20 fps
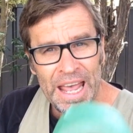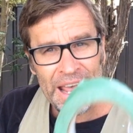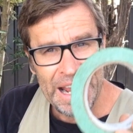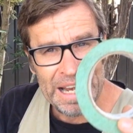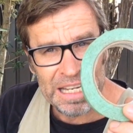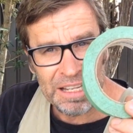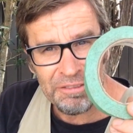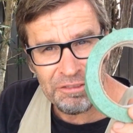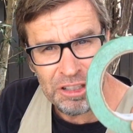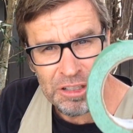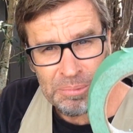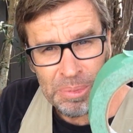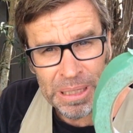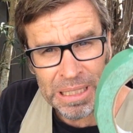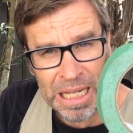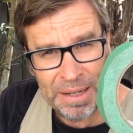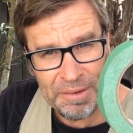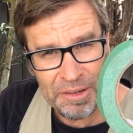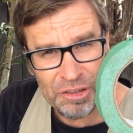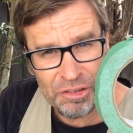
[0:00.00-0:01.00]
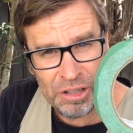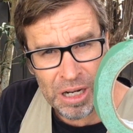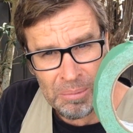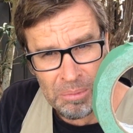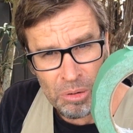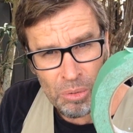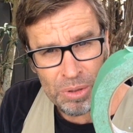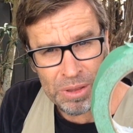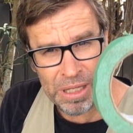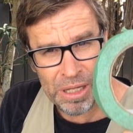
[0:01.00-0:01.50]
And if you've been having
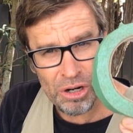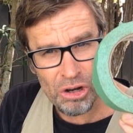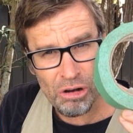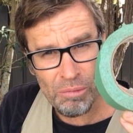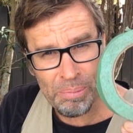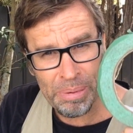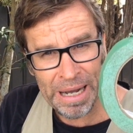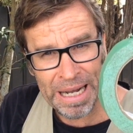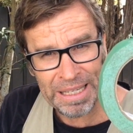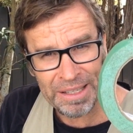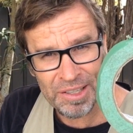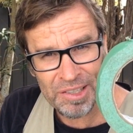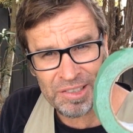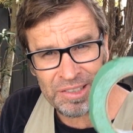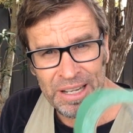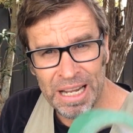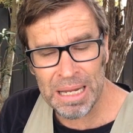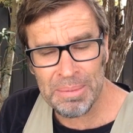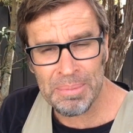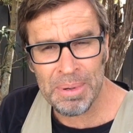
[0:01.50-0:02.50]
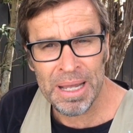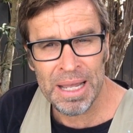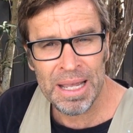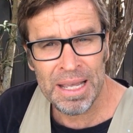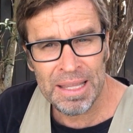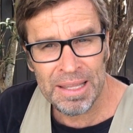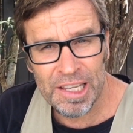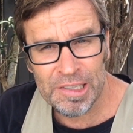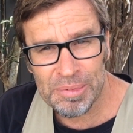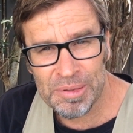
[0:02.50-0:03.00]
trouble with that old painter's tape
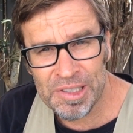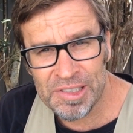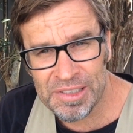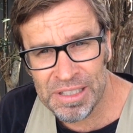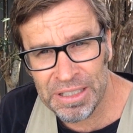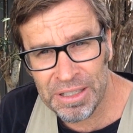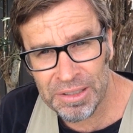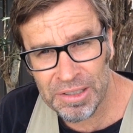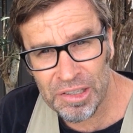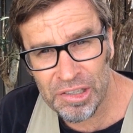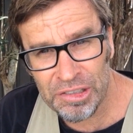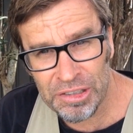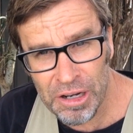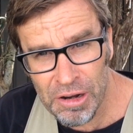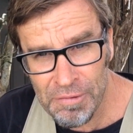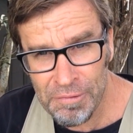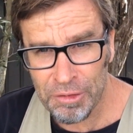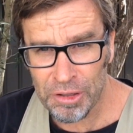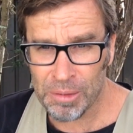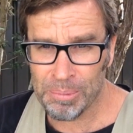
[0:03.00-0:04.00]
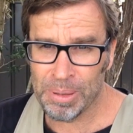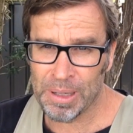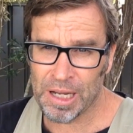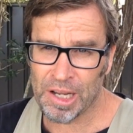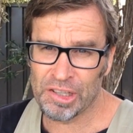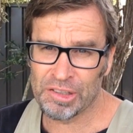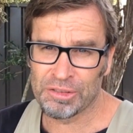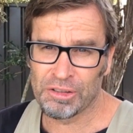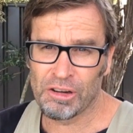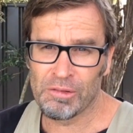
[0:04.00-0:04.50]
that's been sitting on the shelf for the
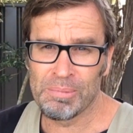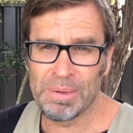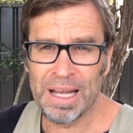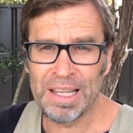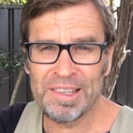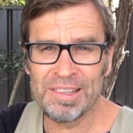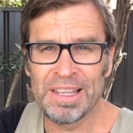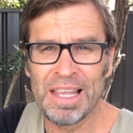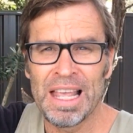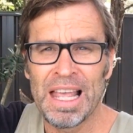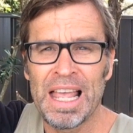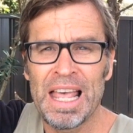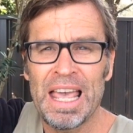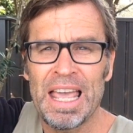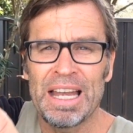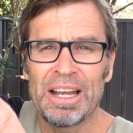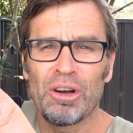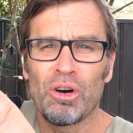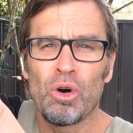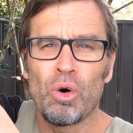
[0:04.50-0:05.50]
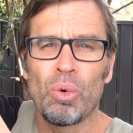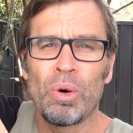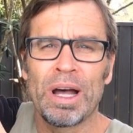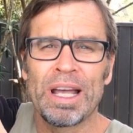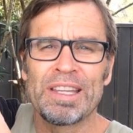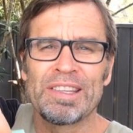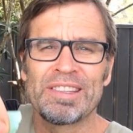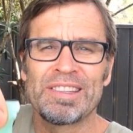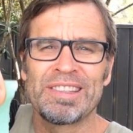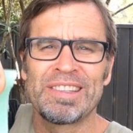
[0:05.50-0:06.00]
past 12 months and it
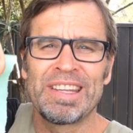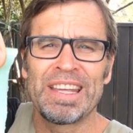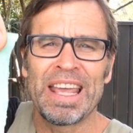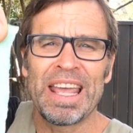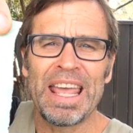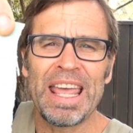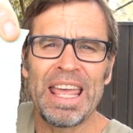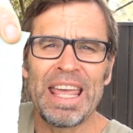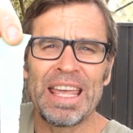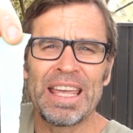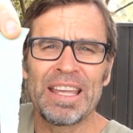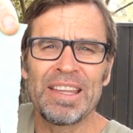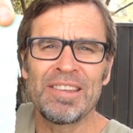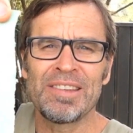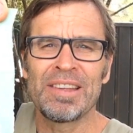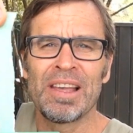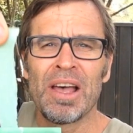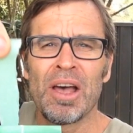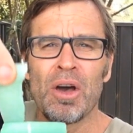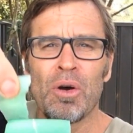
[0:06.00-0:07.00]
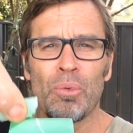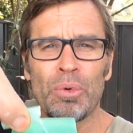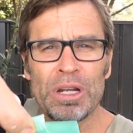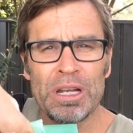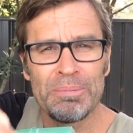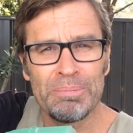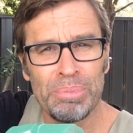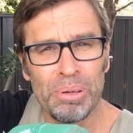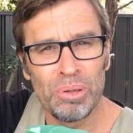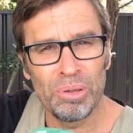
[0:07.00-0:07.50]
always tears when
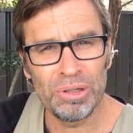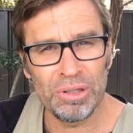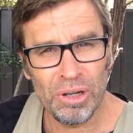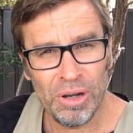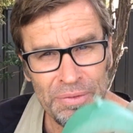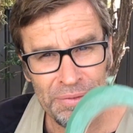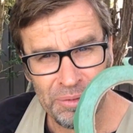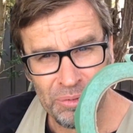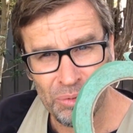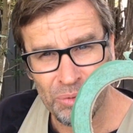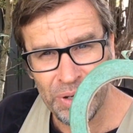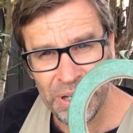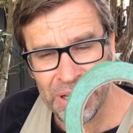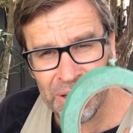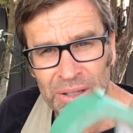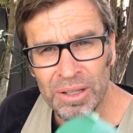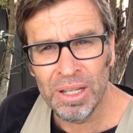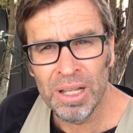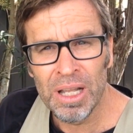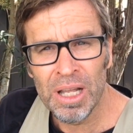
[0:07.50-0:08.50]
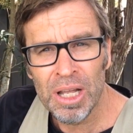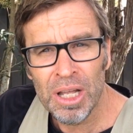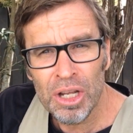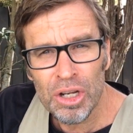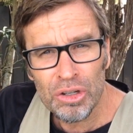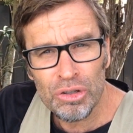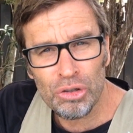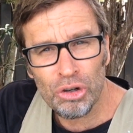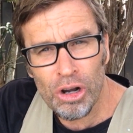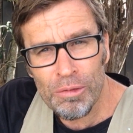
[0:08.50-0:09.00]
you pull it off the reel,
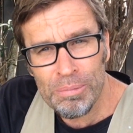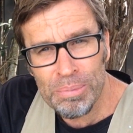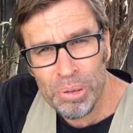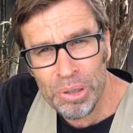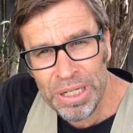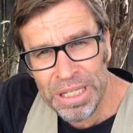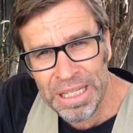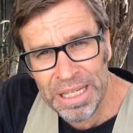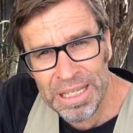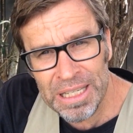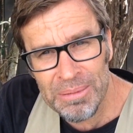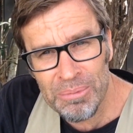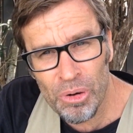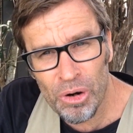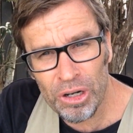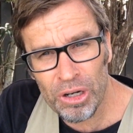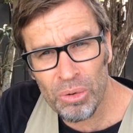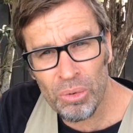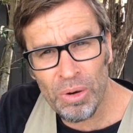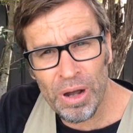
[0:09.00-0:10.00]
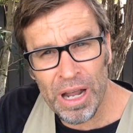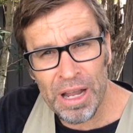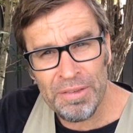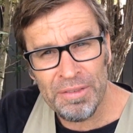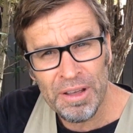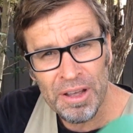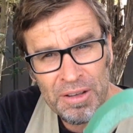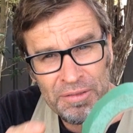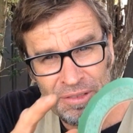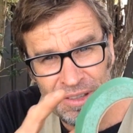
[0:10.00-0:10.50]
try putting it in the microwave
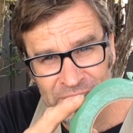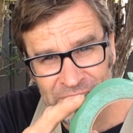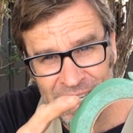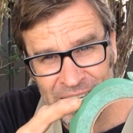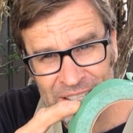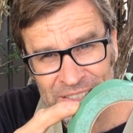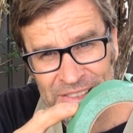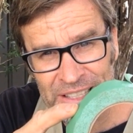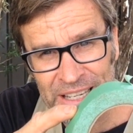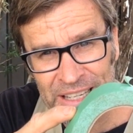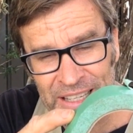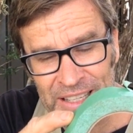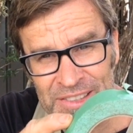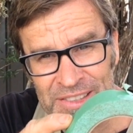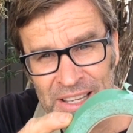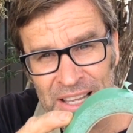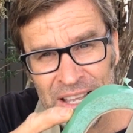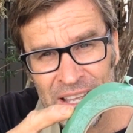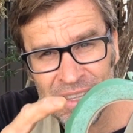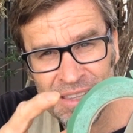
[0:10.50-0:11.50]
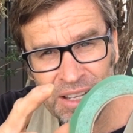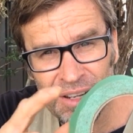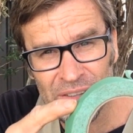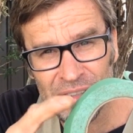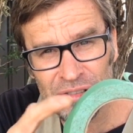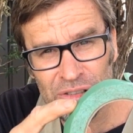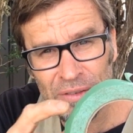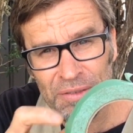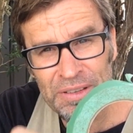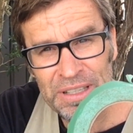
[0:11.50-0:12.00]
for 10 seconds. That'll
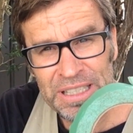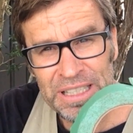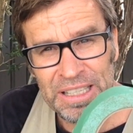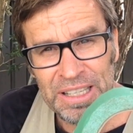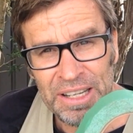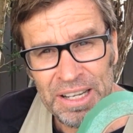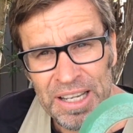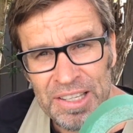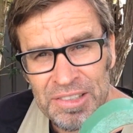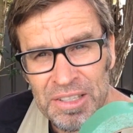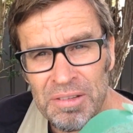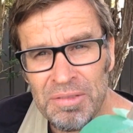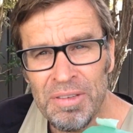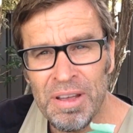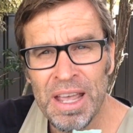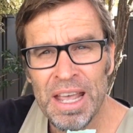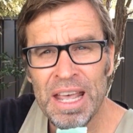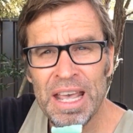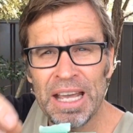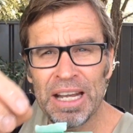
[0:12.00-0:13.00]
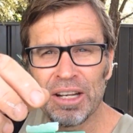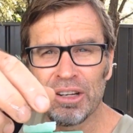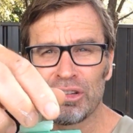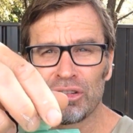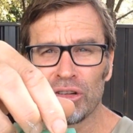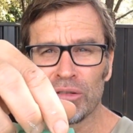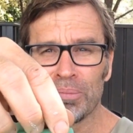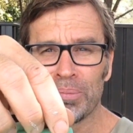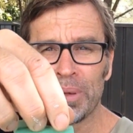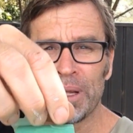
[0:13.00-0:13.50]
soften the adhesive and it
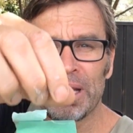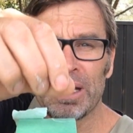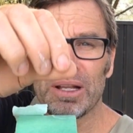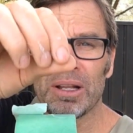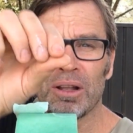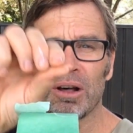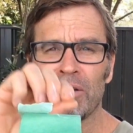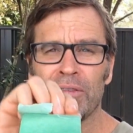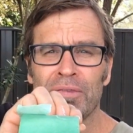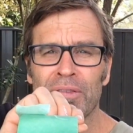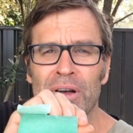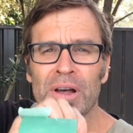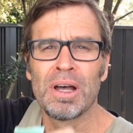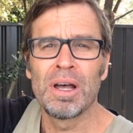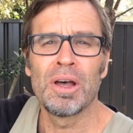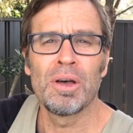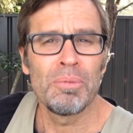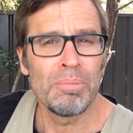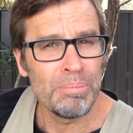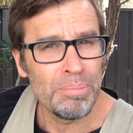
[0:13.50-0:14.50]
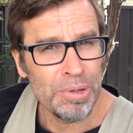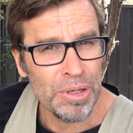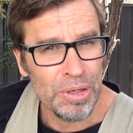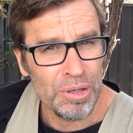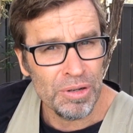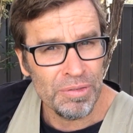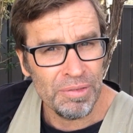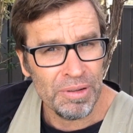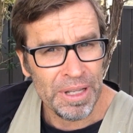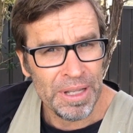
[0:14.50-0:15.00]
should peel off
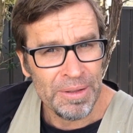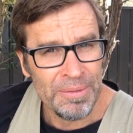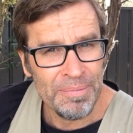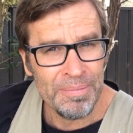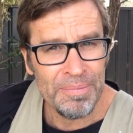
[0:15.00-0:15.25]
beautifully.